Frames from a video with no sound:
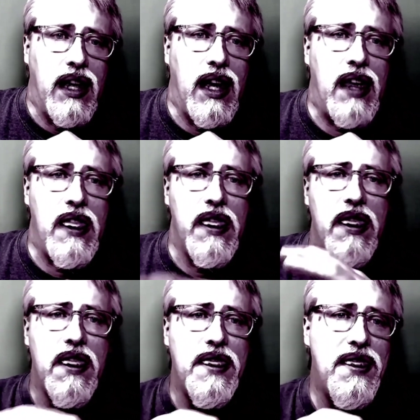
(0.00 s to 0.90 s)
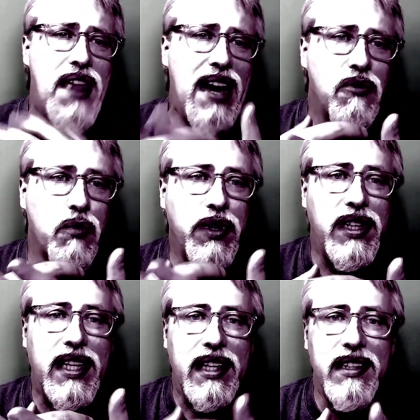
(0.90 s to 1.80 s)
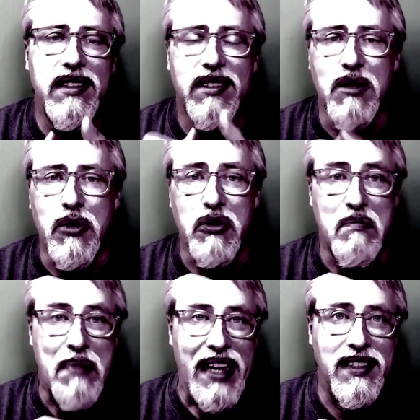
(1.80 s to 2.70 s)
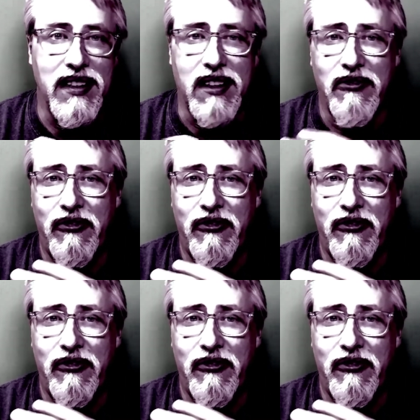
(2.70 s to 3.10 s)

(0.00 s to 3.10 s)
And that really is the most basic,